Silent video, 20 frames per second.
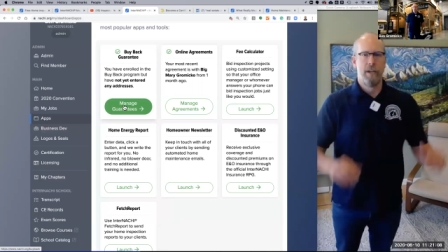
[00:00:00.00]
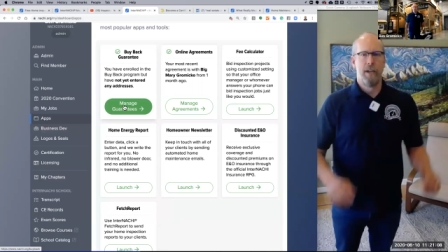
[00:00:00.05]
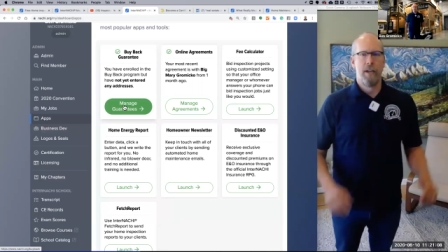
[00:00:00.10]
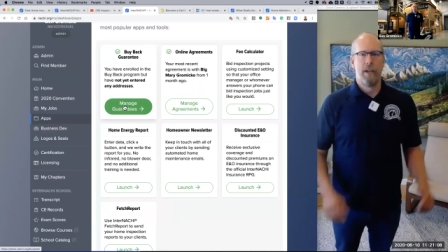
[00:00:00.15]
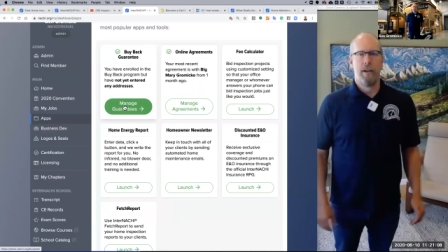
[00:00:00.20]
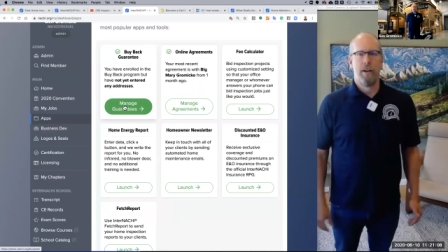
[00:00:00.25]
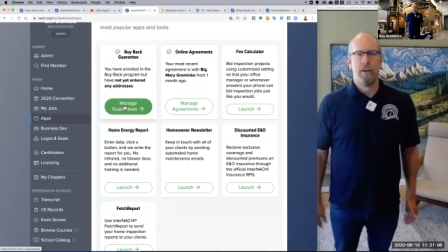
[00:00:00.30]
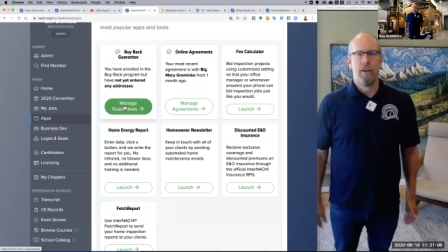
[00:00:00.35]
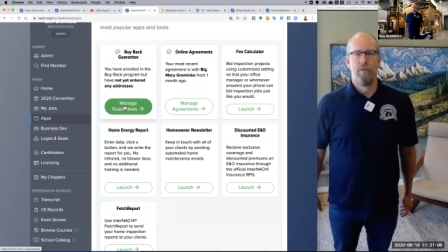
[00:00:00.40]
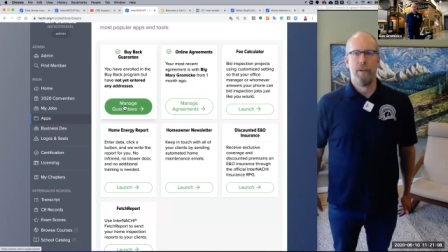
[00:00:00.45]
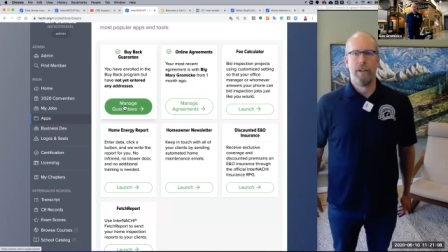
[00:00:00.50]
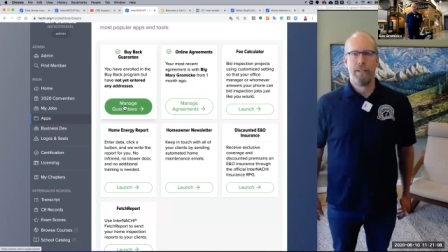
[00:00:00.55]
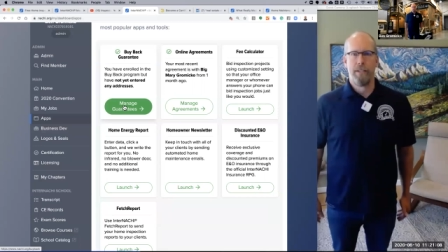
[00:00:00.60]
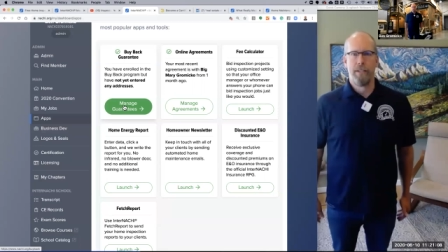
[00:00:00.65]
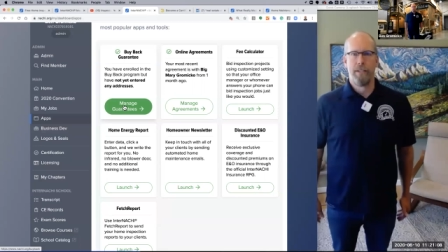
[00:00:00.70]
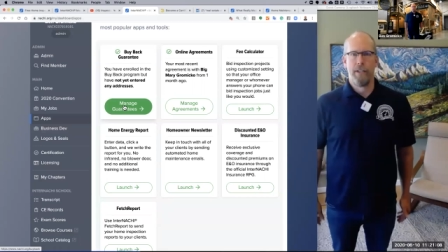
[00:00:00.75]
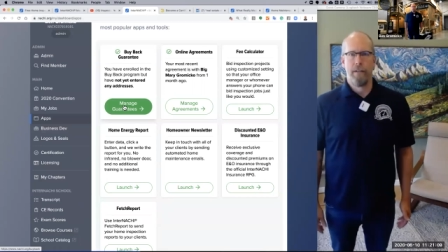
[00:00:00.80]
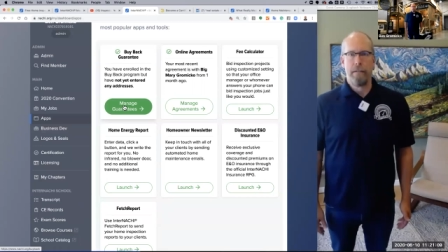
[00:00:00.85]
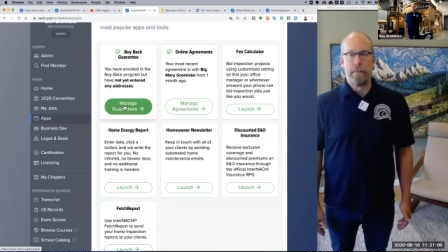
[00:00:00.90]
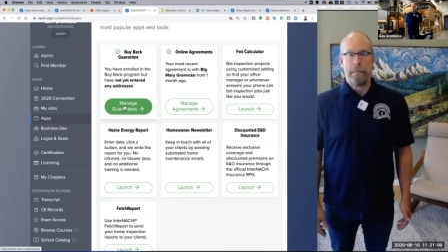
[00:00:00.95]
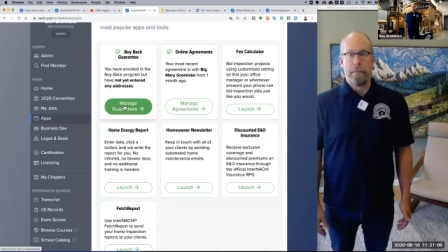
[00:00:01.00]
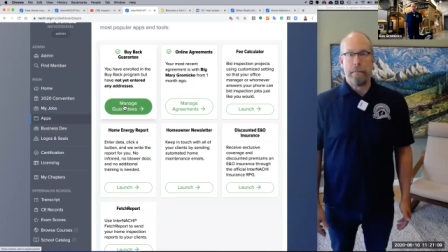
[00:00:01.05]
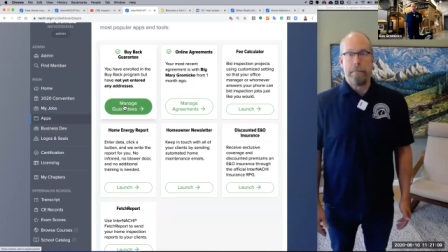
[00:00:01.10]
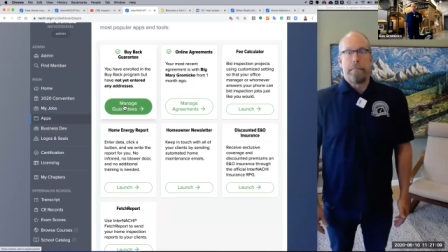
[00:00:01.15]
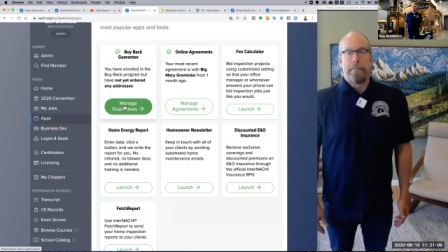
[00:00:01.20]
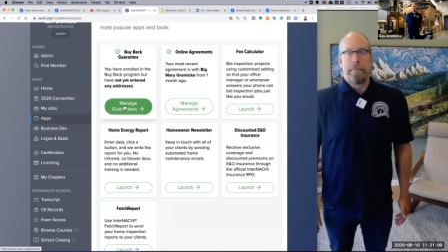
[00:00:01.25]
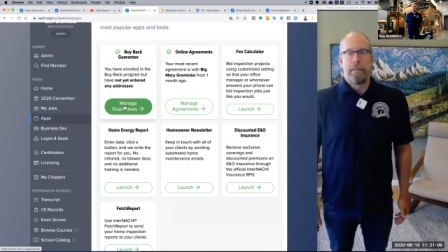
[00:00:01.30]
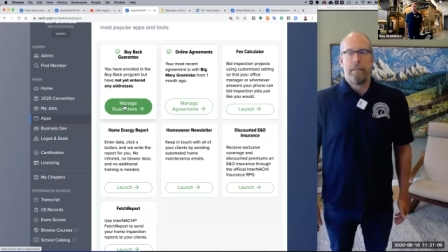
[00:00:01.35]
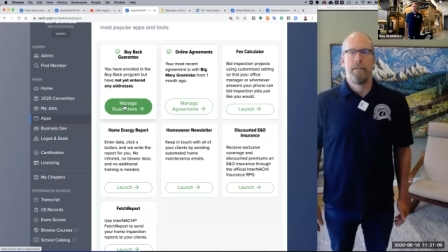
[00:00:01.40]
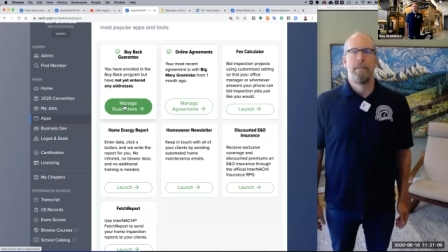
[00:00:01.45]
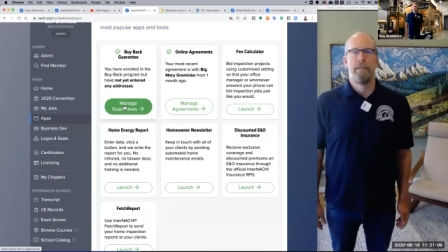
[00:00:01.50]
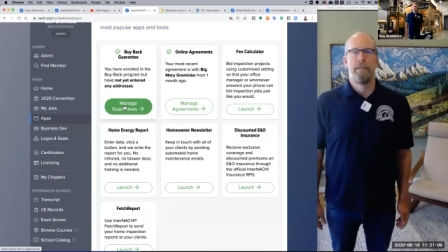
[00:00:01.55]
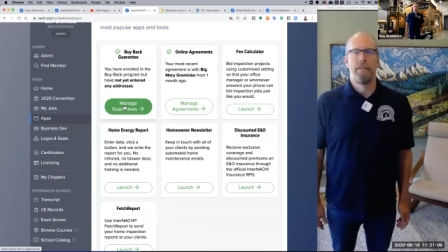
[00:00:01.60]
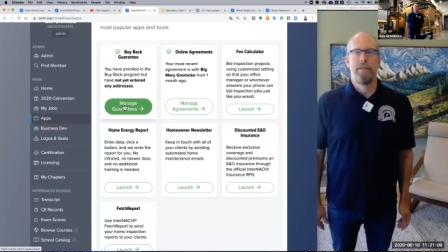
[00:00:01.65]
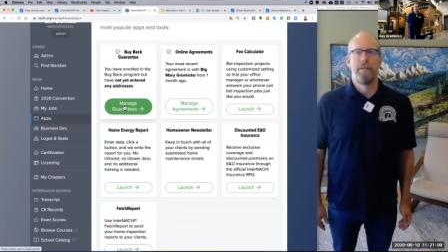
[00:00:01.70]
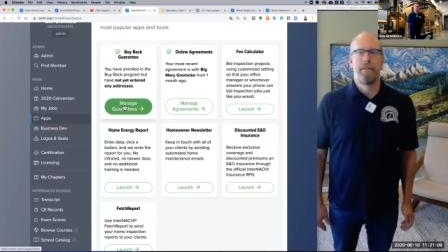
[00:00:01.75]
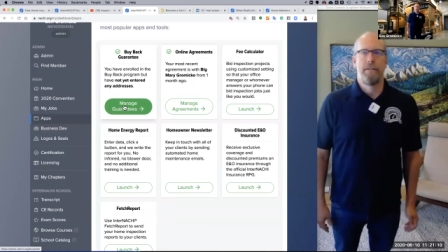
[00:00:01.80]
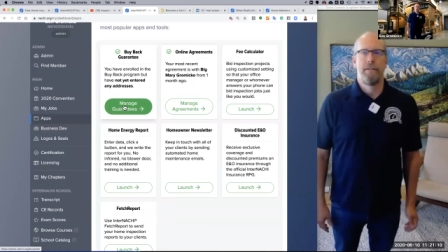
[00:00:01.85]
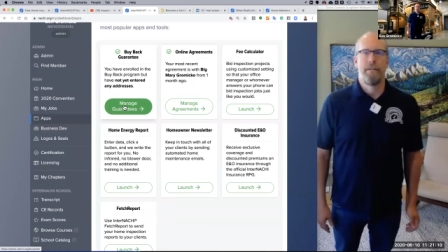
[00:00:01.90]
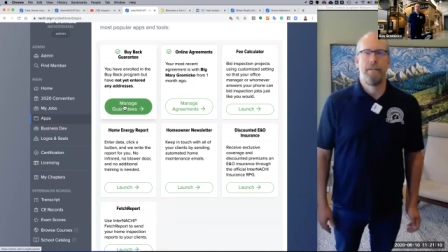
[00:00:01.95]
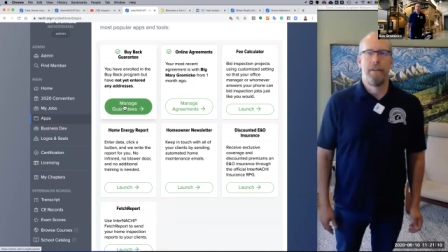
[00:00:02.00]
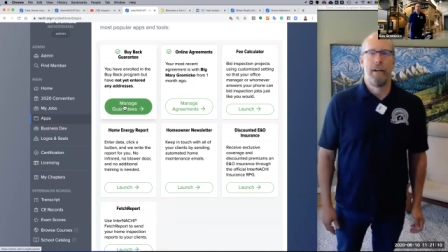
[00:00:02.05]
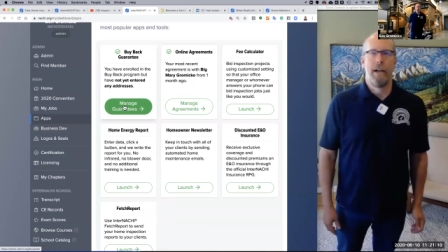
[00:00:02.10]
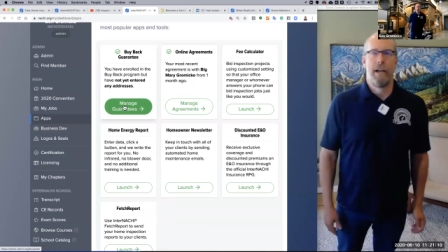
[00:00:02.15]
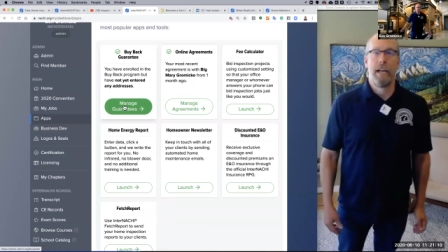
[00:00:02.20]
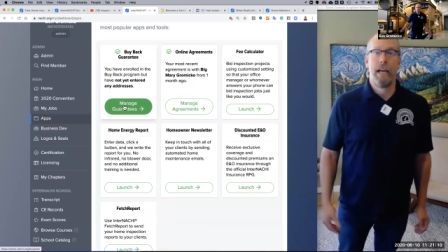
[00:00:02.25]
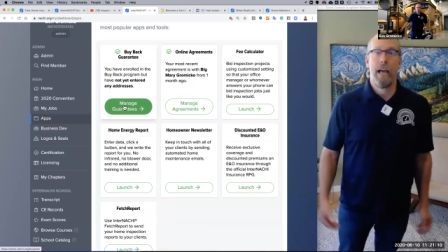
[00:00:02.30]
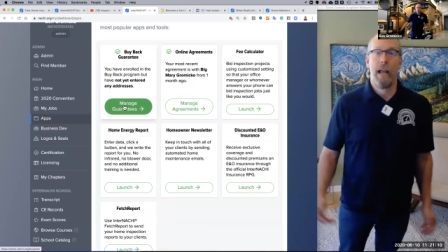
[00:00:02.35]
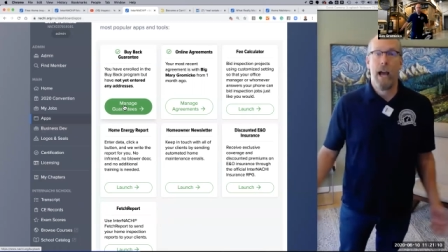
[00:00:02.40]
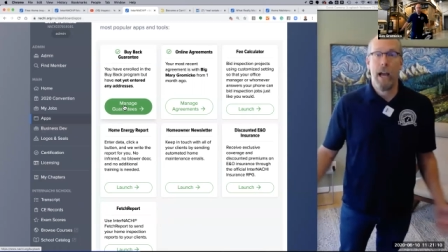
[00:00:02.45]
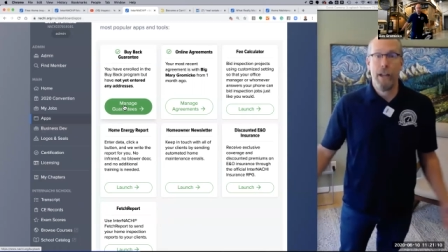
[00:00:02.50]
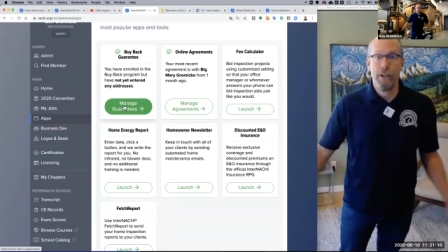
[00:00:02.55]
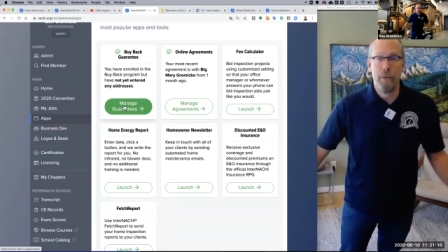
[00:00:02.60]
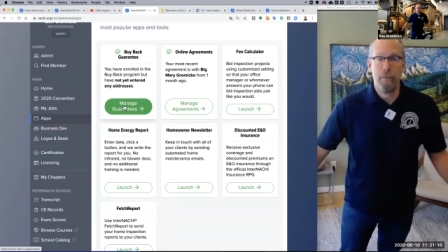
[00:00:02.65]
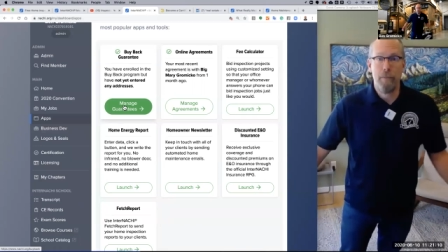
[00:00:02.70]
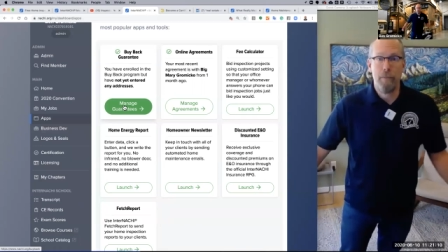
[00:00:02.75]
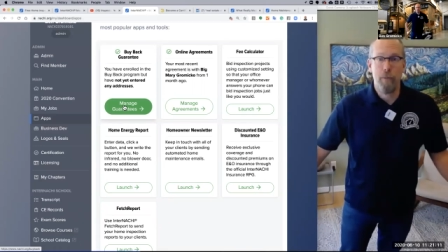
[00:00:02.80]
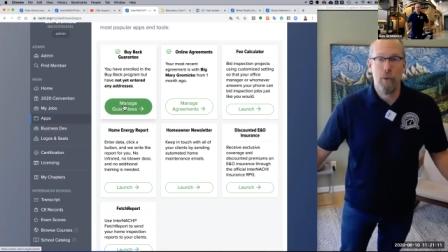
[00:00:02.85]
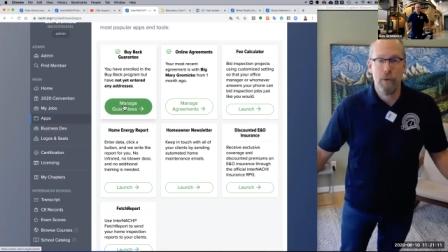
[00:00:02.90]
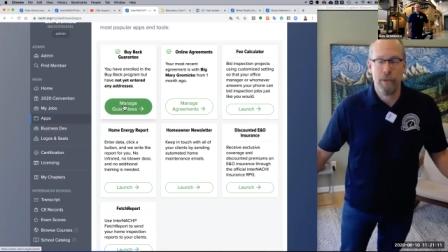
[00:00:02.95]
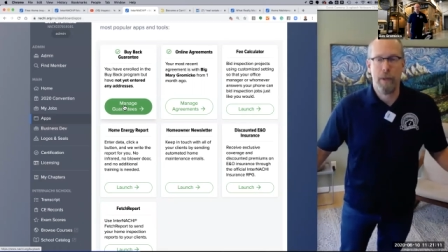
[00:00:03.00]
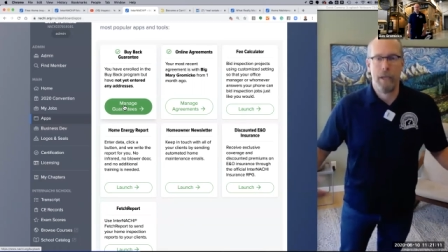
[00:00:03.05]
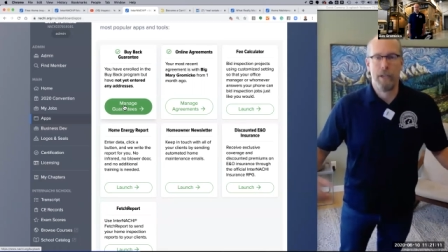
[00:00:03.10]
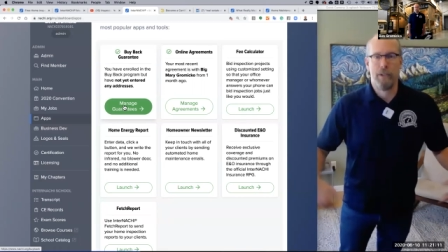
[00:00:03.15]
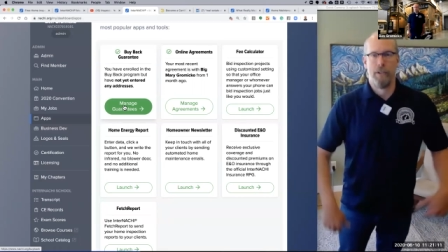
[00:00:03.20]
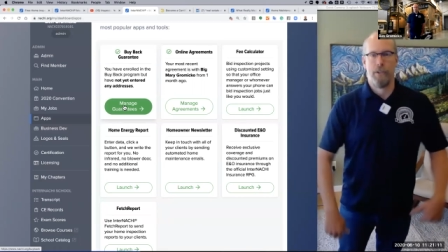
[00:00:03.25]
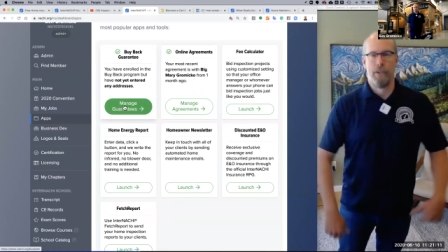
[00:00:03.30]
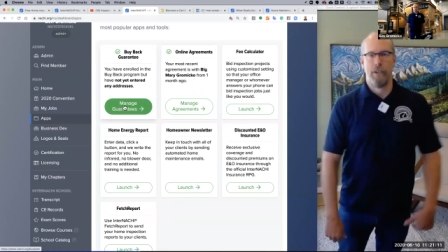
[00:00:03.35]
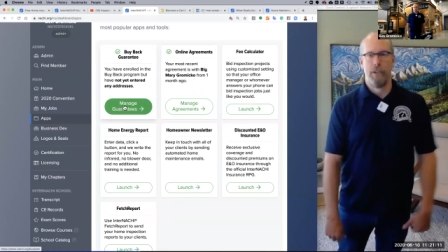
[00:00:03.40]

risen. I, got, I do mold inspections too.